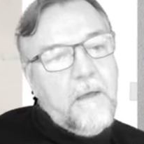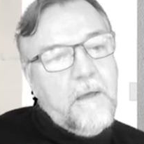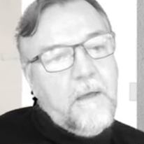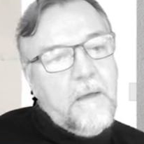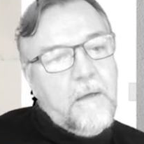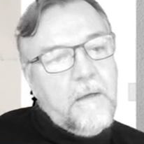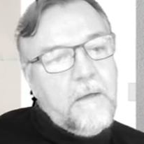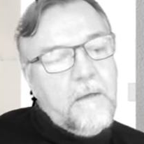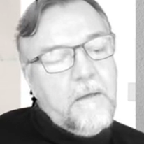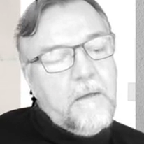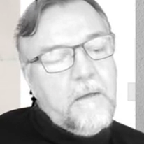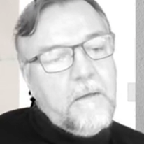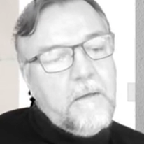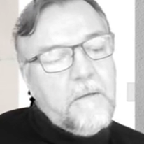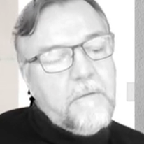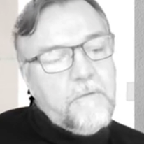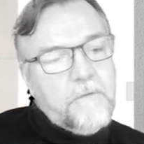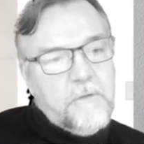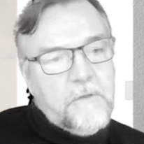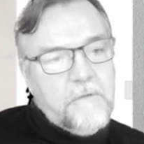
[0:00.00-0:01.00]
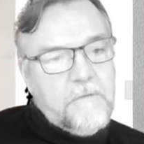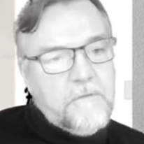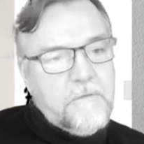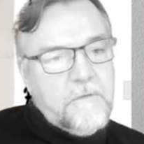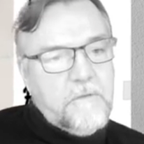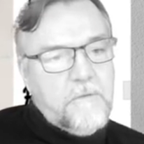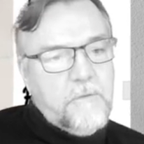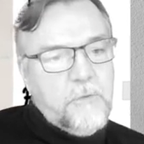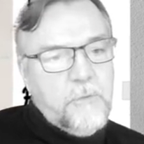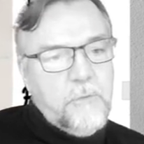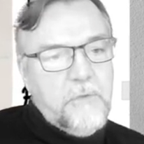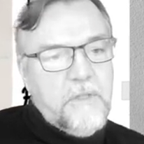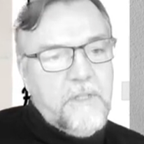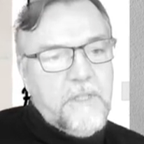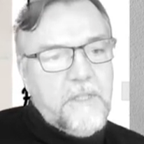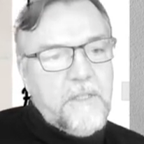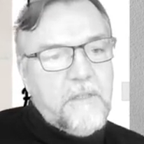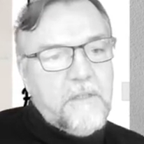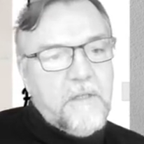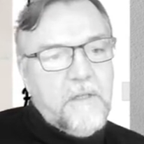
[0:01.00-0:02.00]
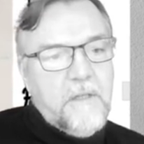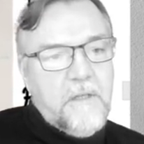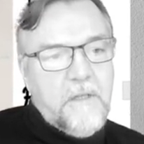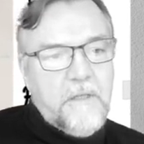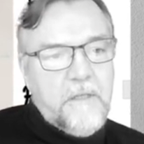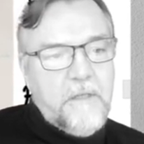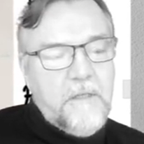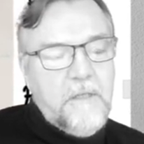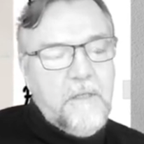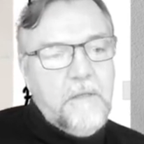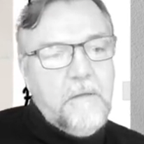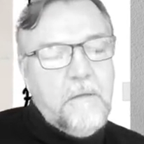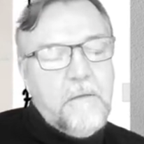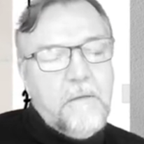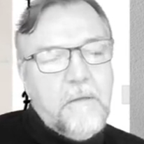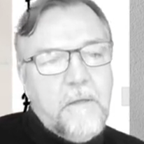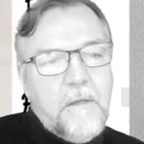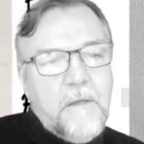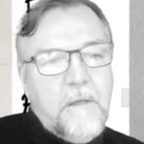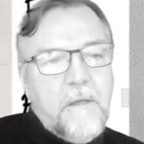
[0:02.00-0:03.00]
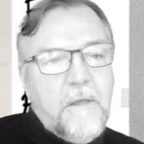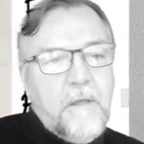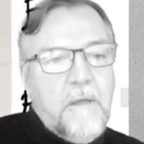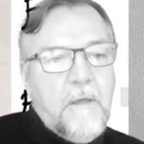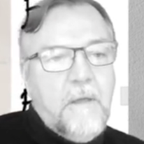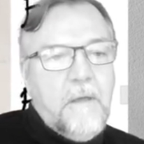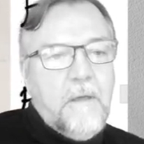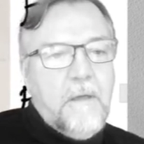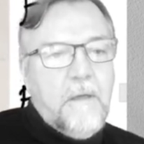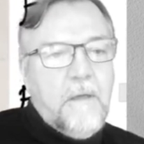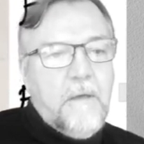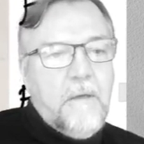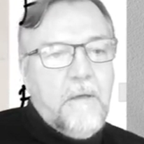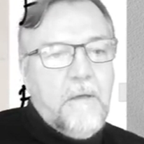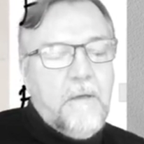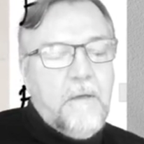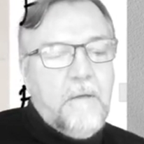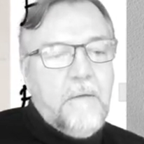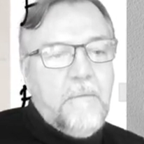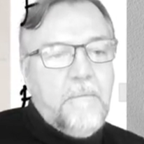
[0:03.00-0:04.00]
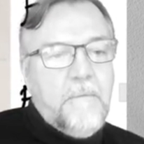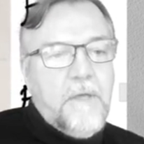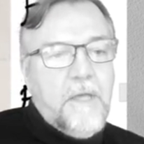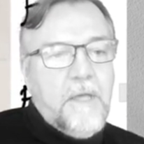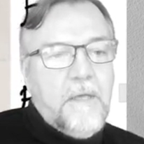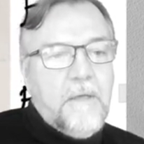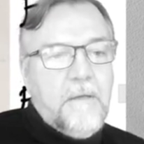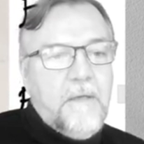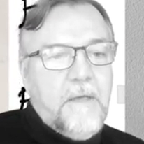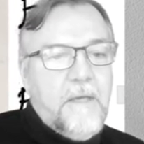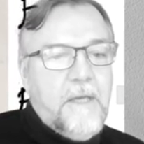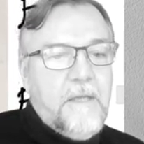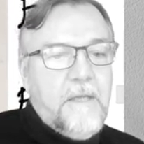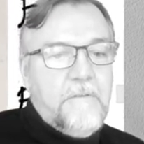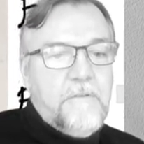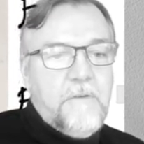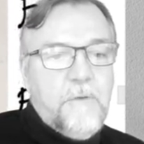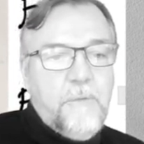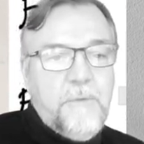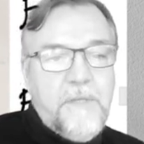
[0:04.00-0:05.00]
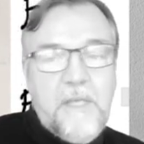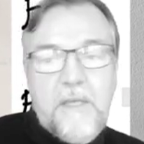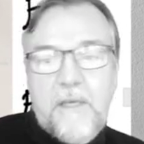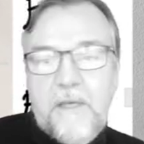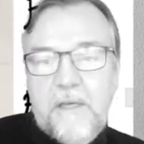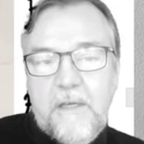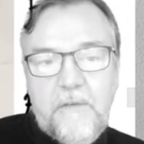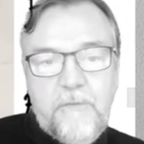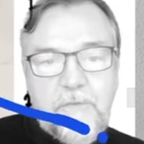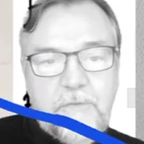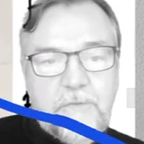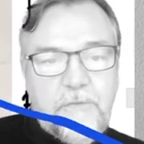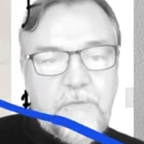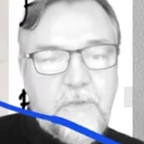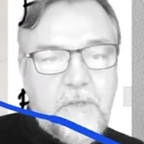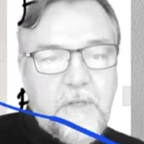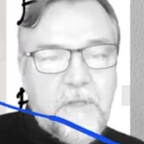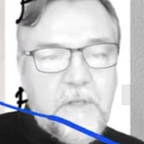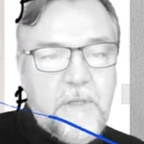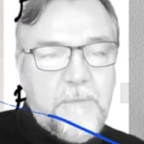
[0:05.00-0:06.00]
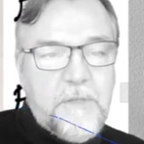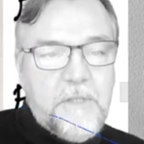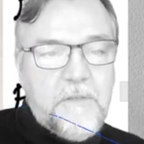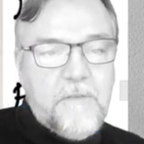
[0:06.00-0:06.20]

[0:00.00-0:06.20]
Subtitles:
So this is a 2-link leg. And so we have, let me